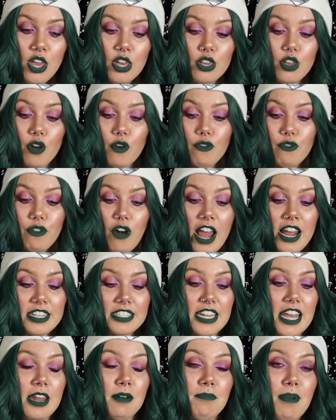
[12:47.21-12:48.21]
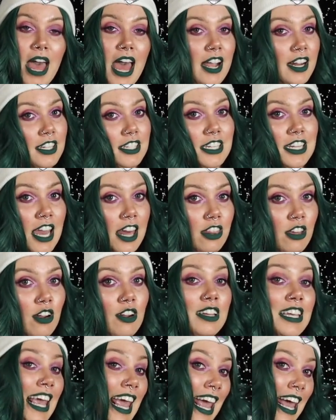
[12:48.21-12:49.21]
Your front and back together
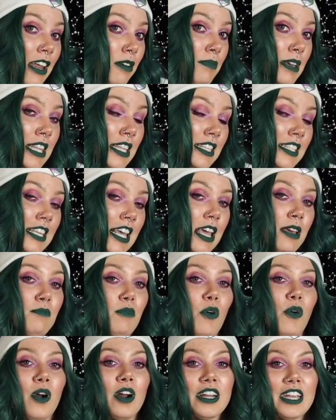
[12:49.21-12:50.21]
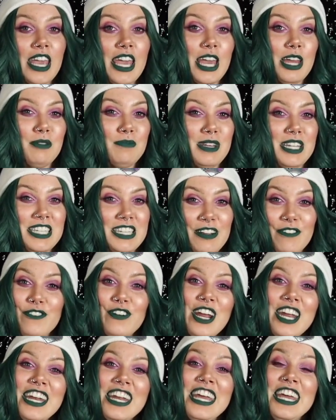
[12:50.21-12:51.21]
can be the same or can be
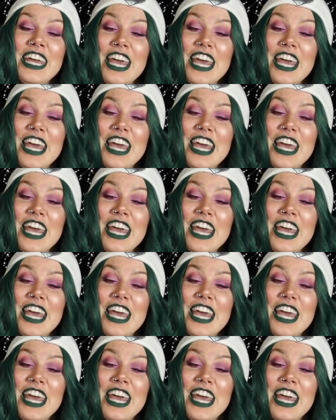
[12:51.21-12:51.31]
different,